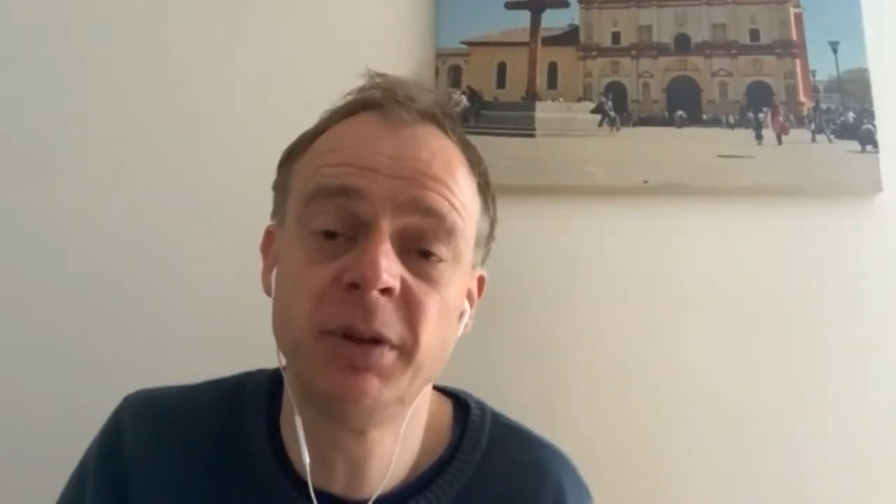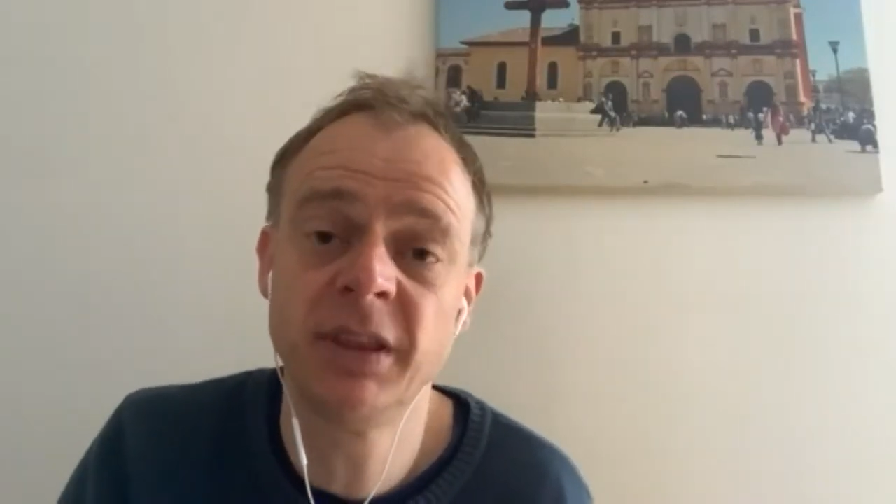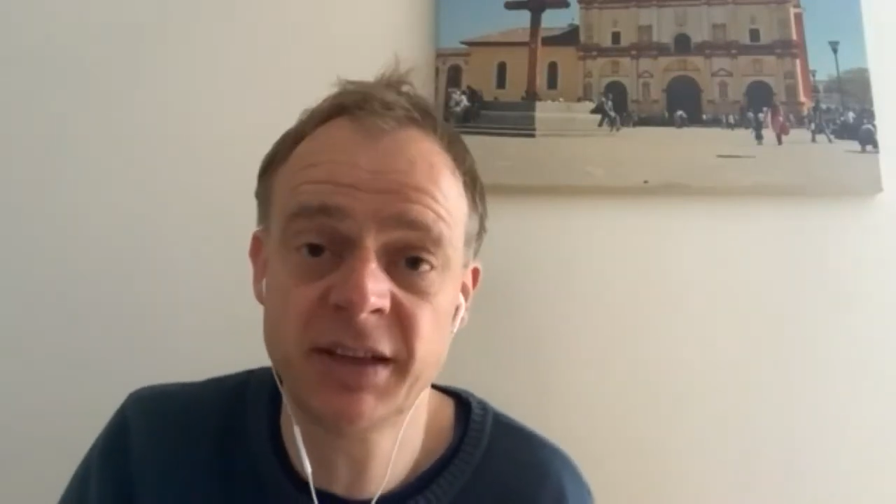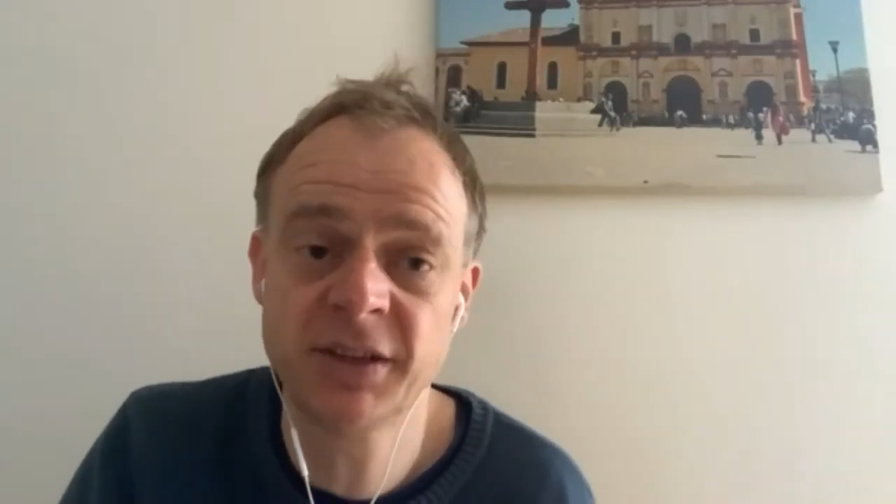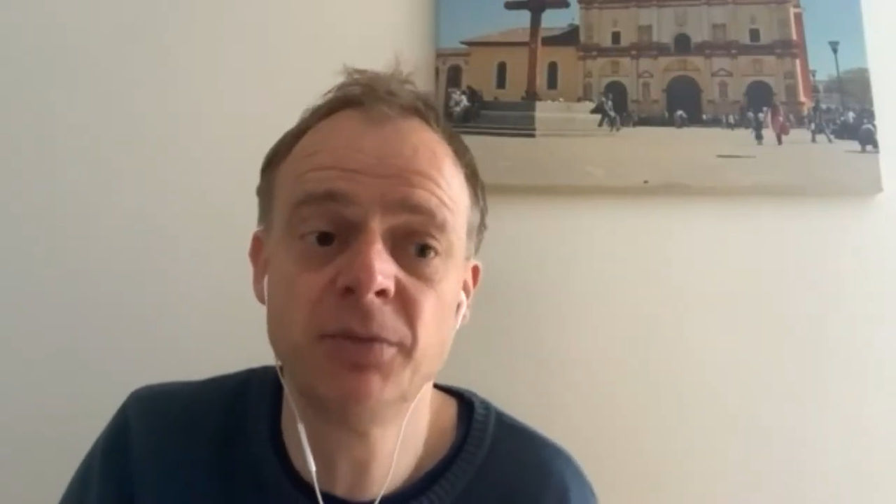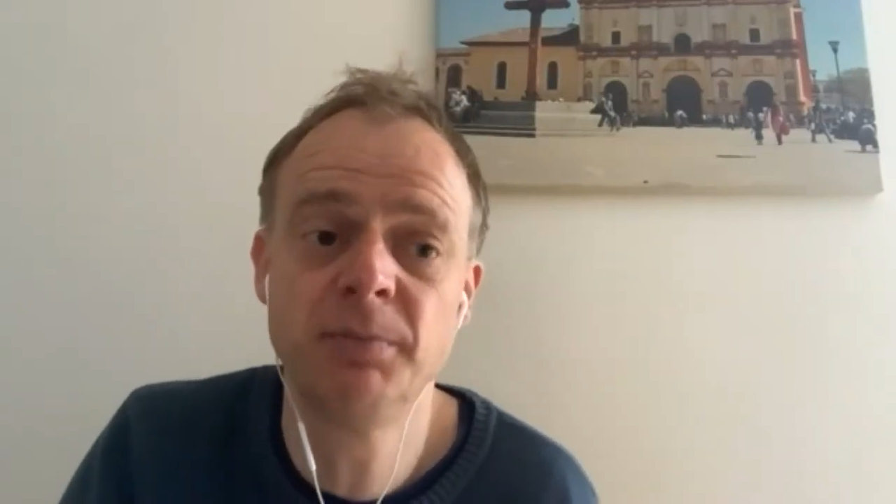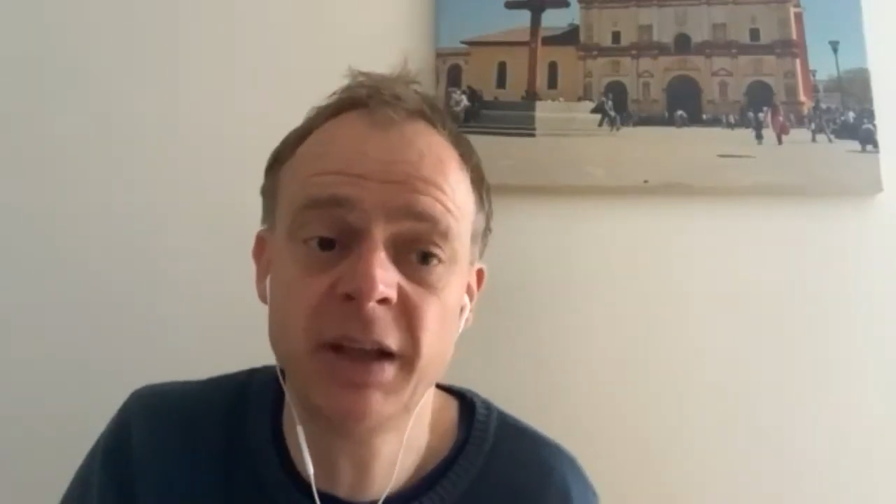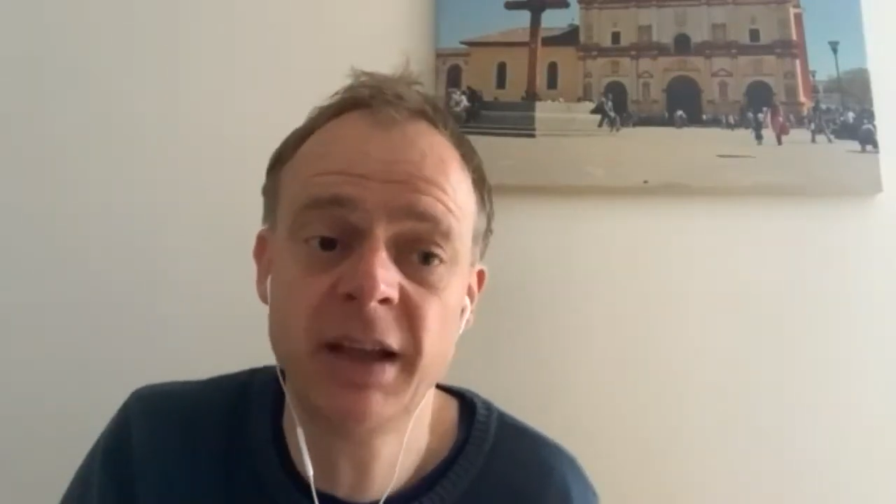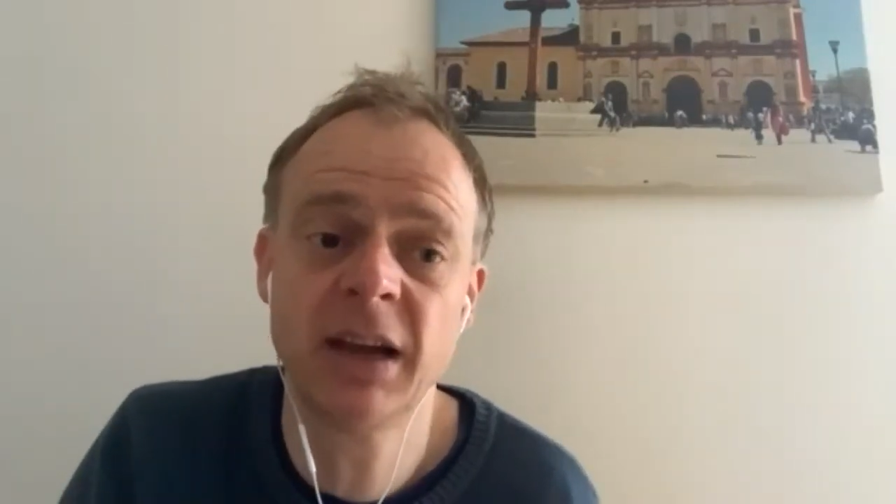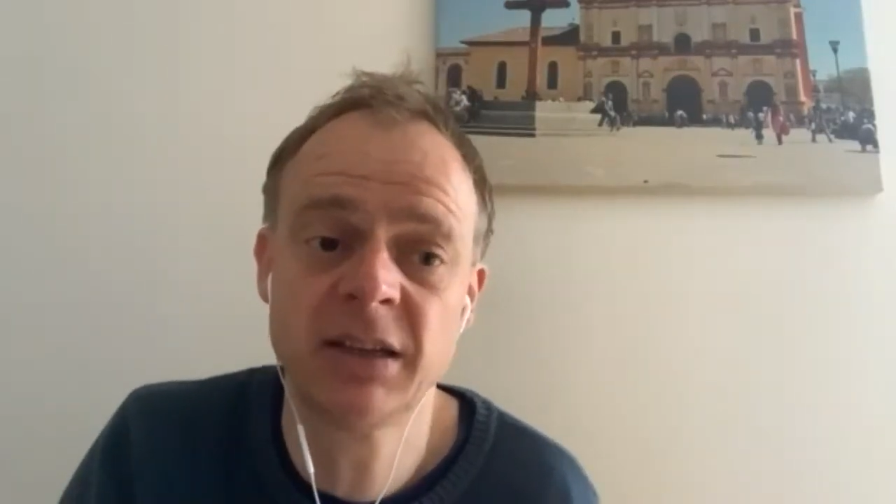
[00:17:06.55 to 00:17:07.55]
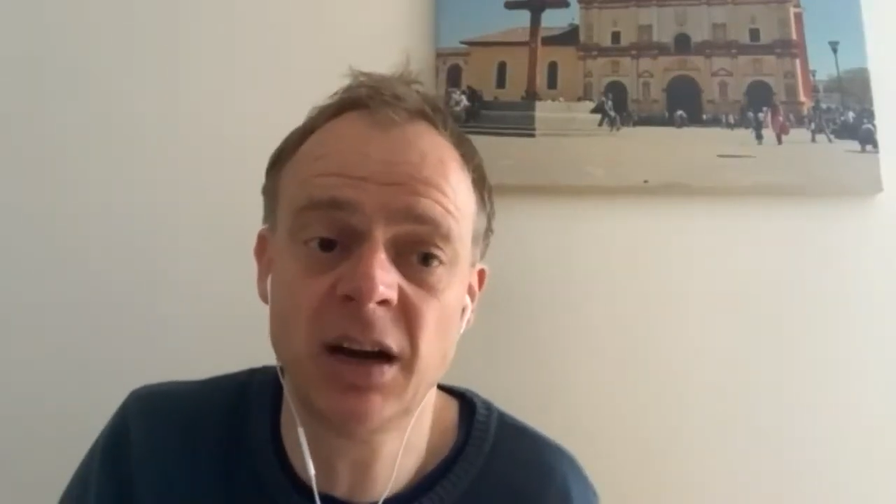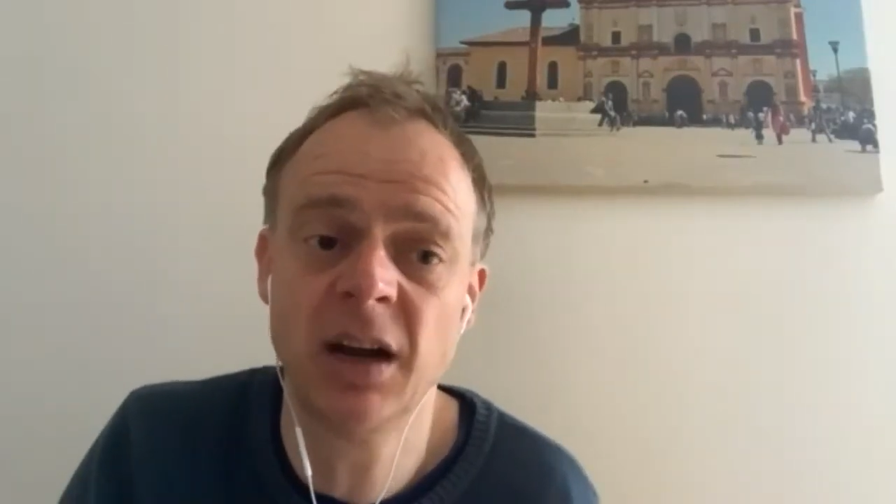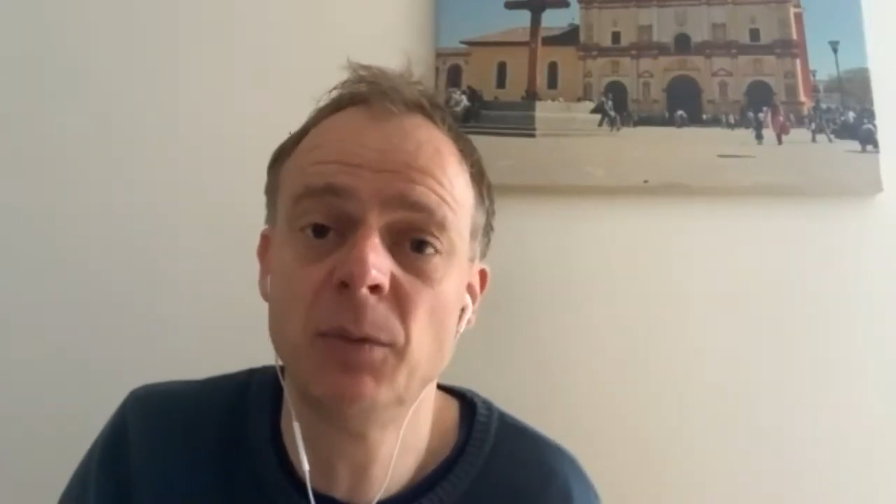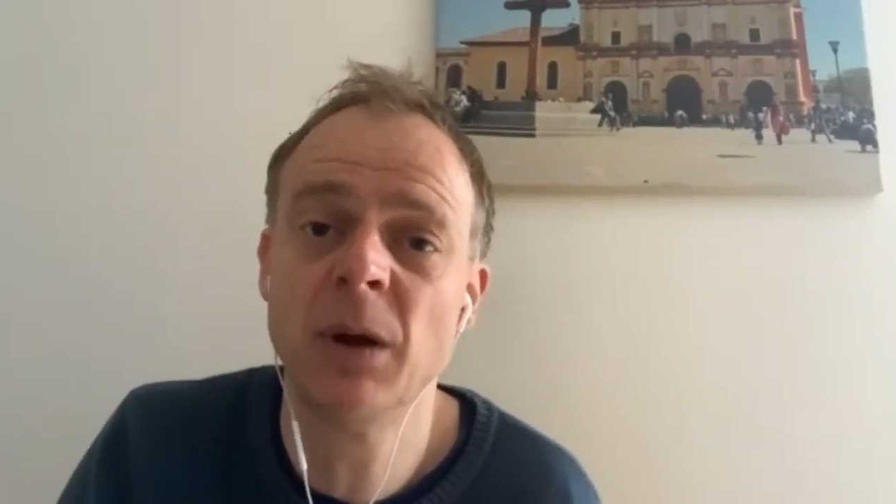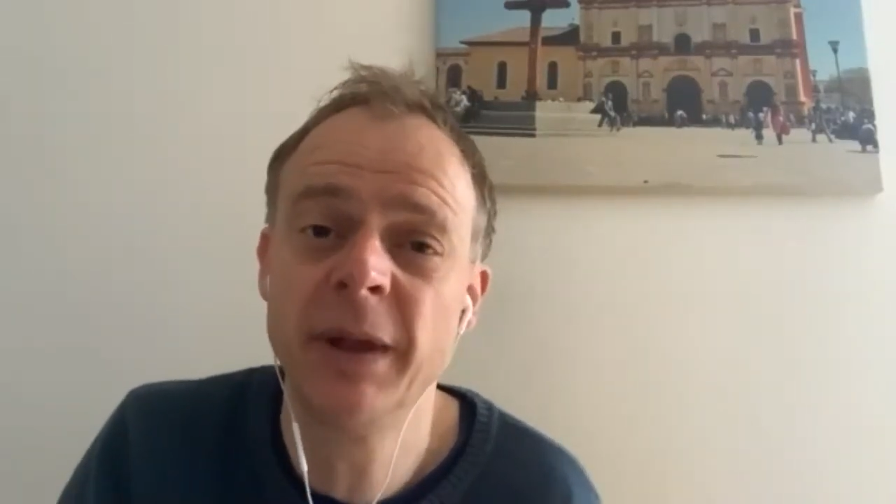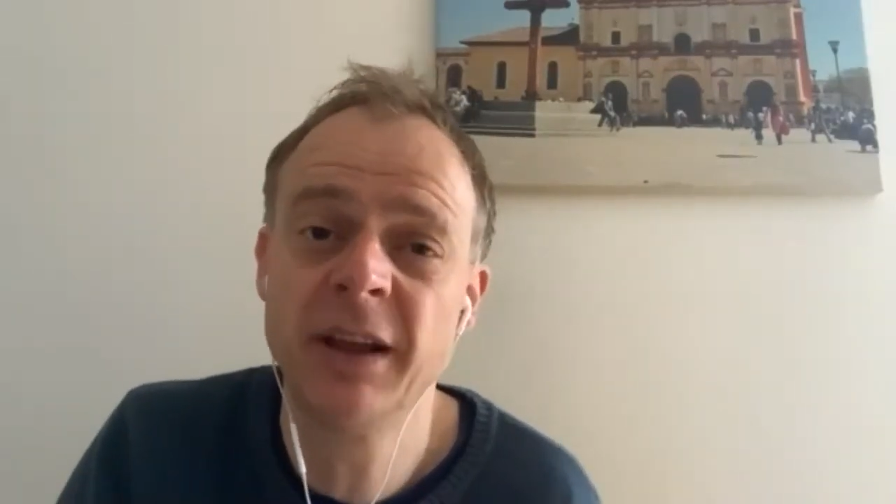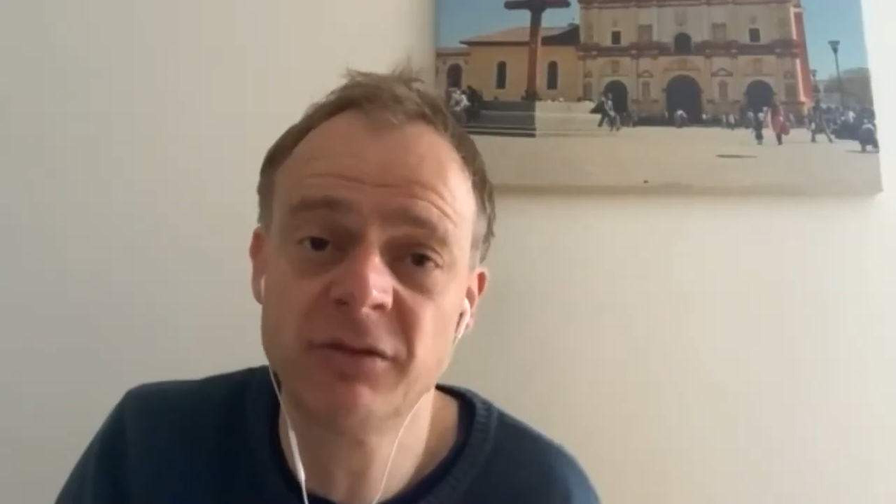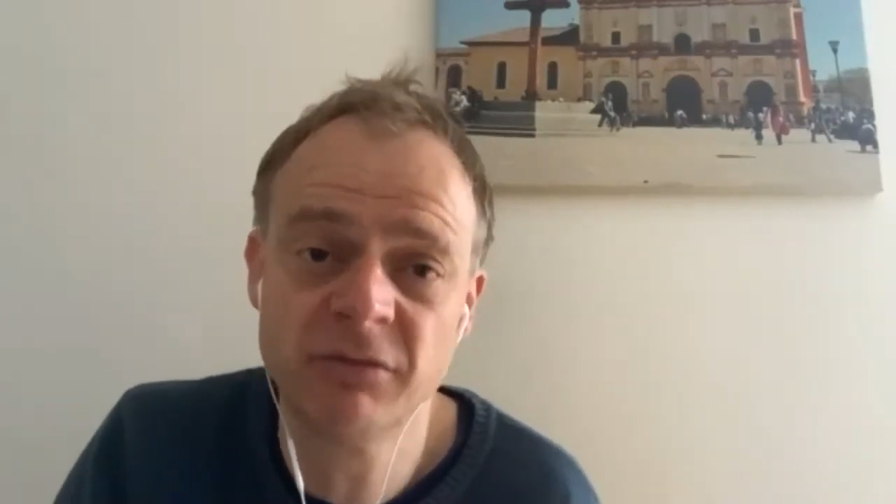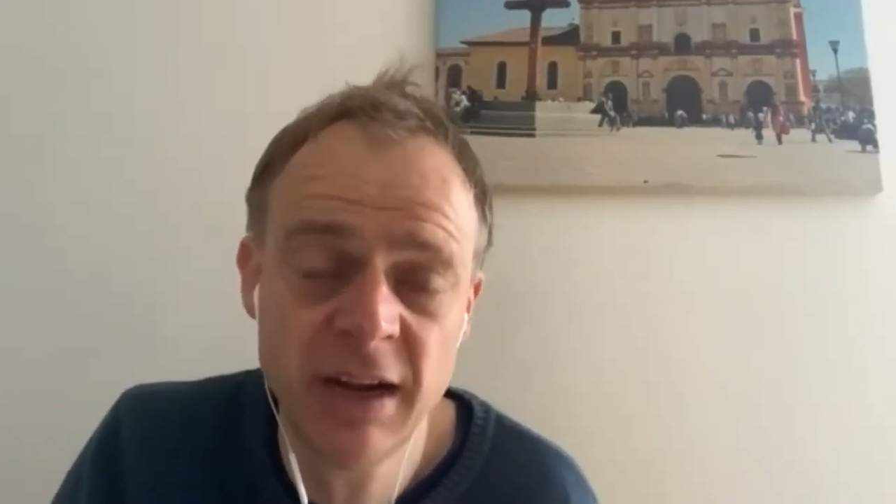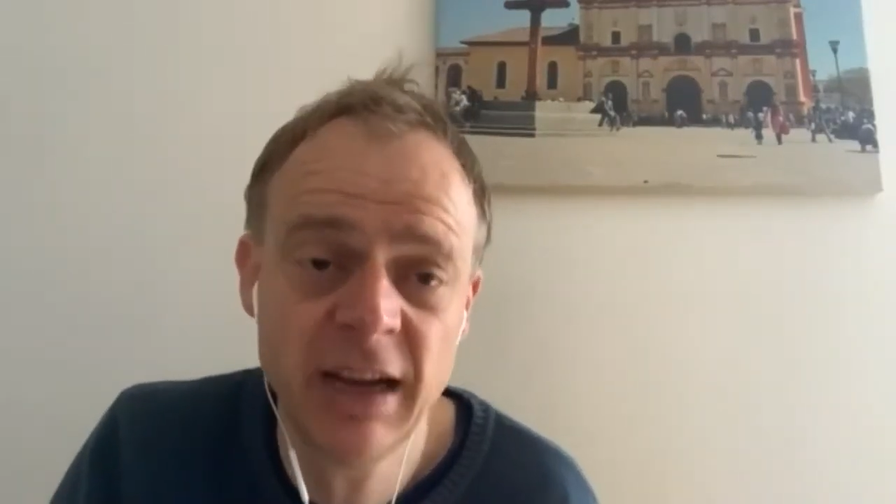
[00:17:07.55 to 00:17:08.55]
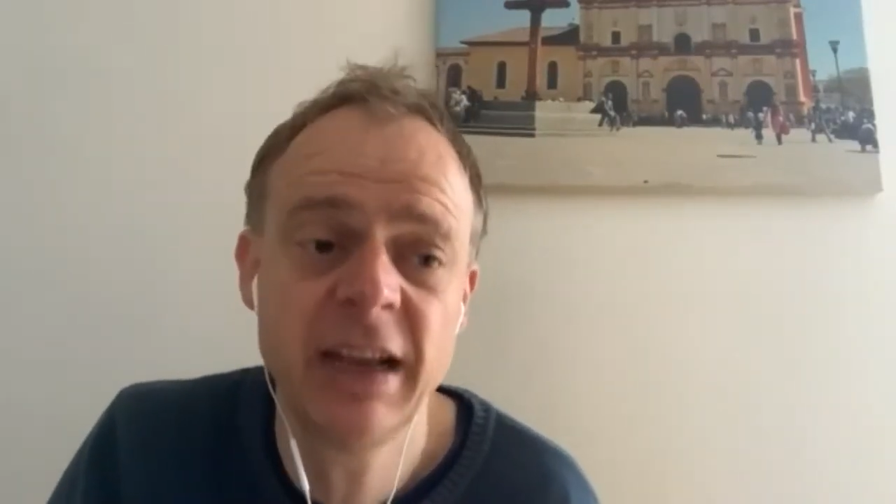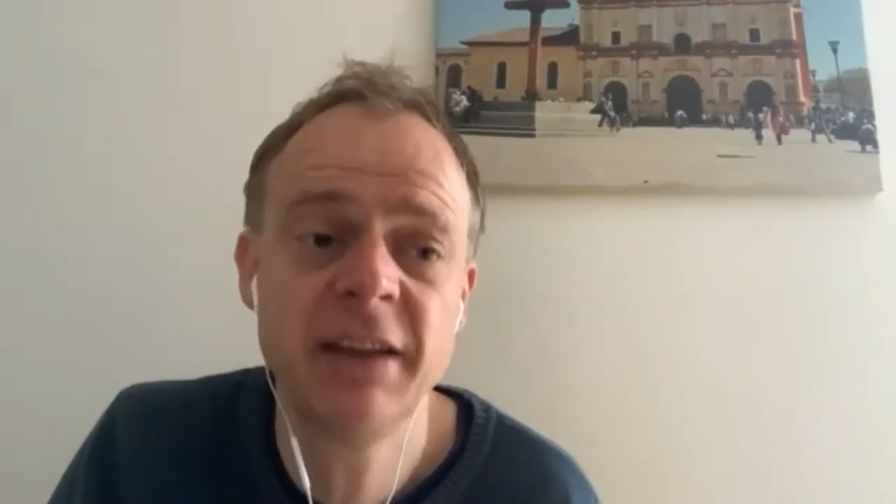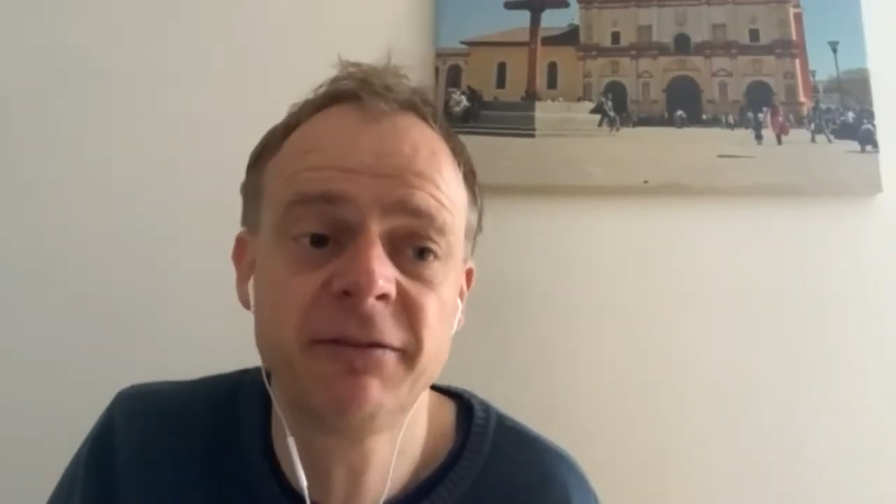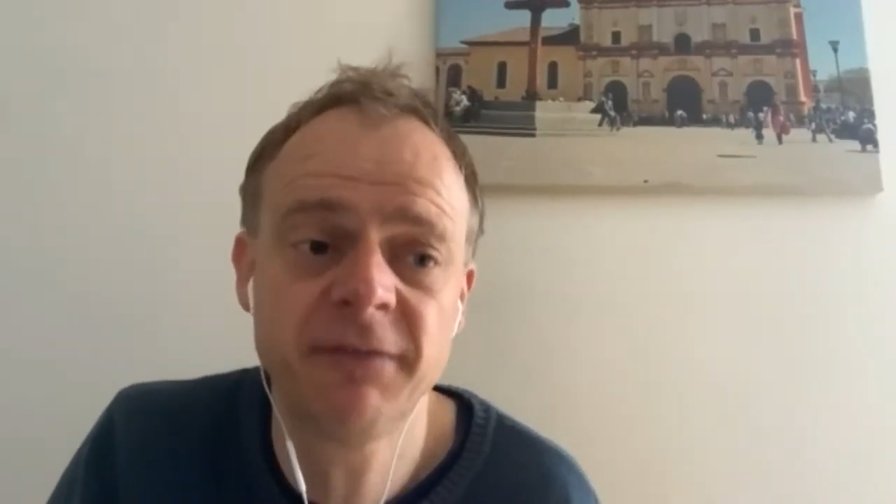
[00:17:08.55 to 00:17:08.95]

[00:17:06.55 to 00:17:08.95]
but this could be a time where we could really